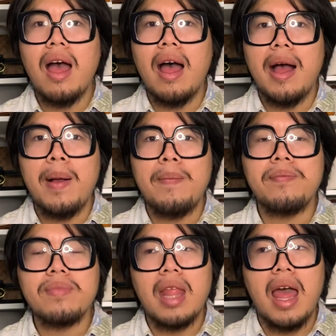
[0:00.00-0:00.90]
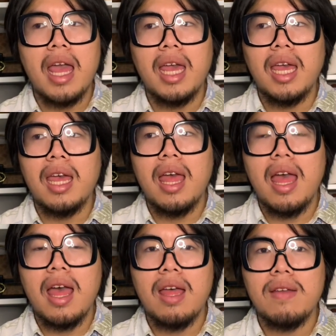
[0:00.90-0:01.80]
I
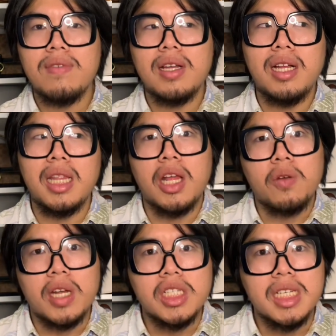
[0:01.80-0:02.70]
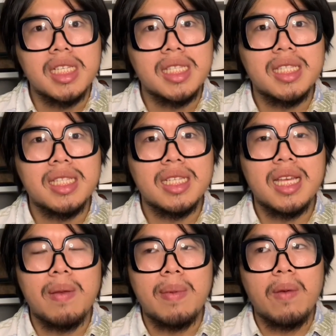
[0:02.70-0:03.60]
have a lot of questions
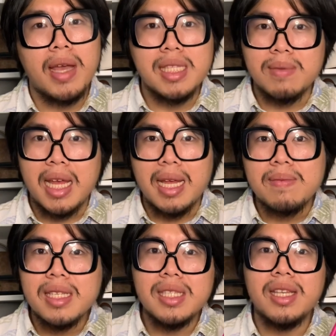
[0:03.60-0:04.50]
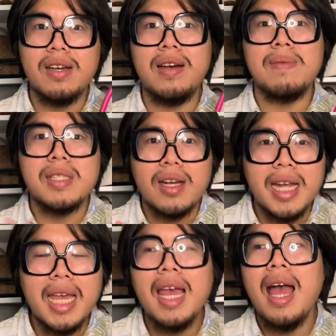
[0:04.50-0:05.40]
coming my way sometimes, so I'm
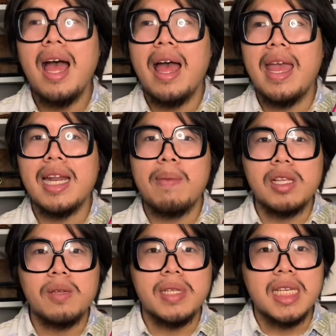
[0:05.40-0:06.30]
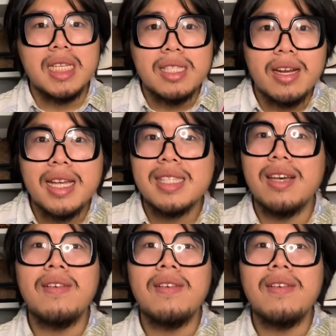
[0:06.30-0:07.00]
sorry, and I'm also busy, sorry. So